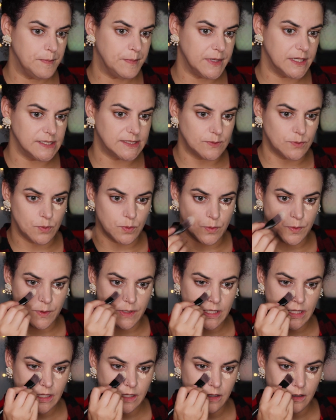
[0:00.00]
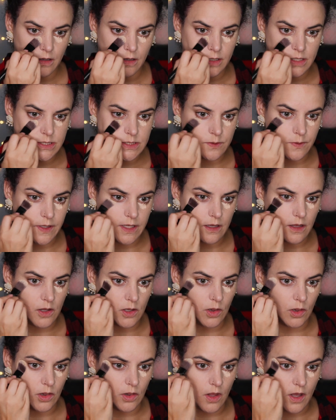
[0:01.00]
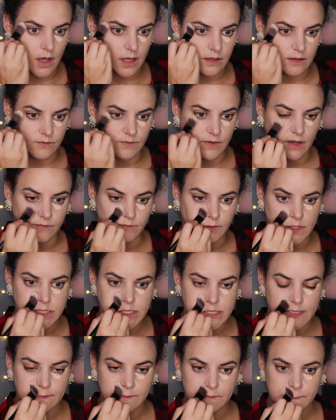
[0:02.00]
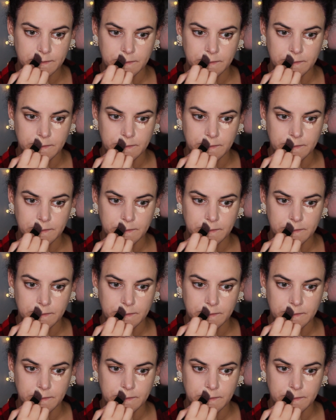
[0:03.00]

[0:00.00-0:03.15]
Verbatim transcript: but it's really not doing a lot of coverage.